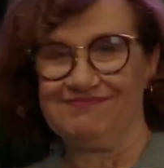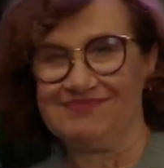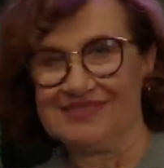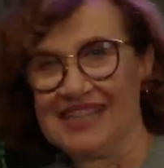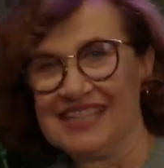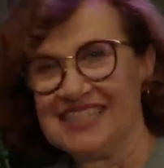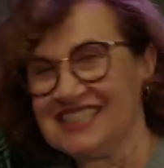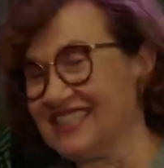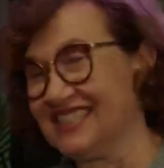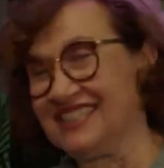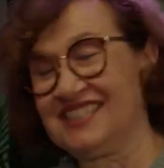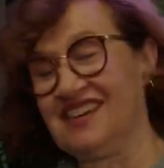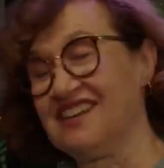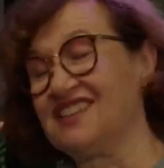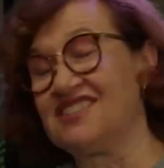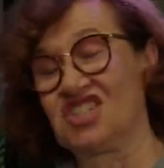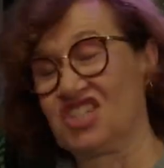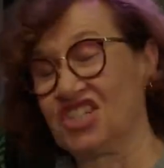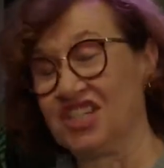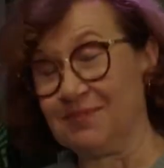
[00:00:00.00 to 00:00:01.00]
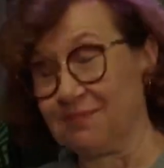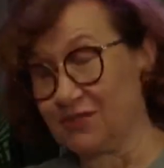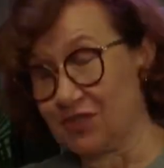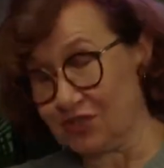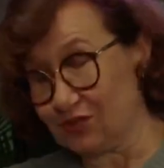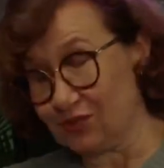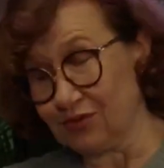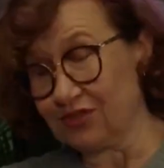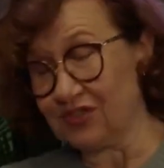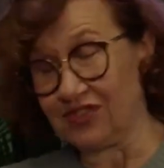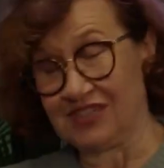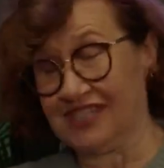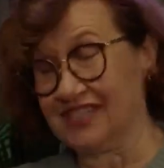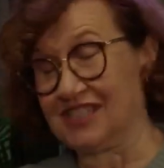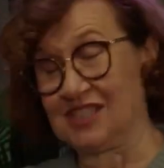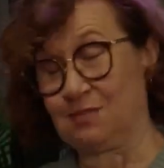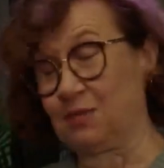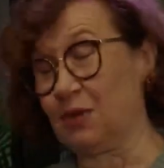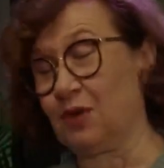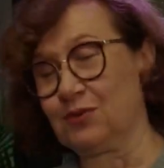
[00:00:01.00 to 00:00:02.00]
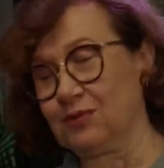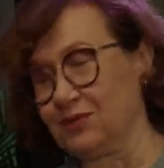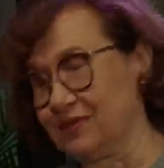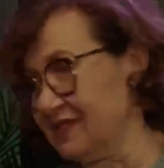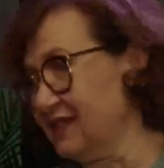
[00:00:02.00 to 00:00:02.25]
Starships do not explode